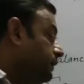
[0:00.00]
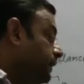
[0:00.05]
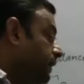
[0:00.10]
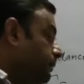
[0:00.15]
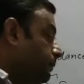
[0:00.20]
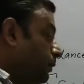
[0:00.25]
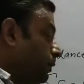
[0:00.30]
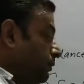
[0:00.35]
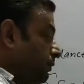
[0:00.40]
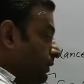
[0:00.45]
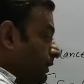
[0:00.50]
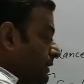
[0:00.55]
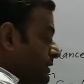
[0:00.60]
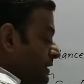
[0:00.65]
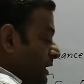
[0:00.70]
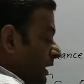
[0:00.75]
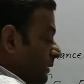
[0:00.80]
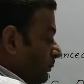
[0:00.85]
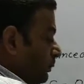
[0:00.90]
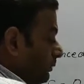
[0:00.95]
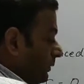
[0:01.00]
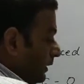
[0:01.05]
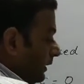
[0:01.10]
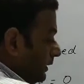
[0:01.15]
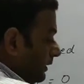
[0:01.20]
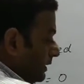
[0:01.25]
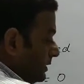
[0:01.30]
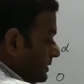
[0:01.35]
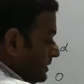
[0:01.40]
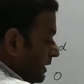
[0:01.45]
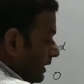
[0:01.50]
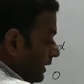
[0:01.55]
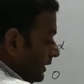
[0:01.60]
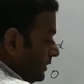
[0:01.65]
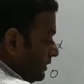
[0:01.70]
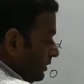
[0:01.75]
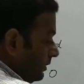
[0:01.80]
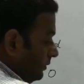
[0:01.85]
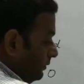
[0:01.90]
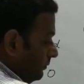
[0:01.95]
then book will start moving in this
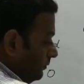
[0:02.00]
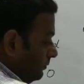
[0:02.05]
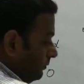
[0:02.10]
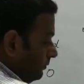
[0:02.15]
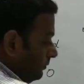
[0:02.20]
direction,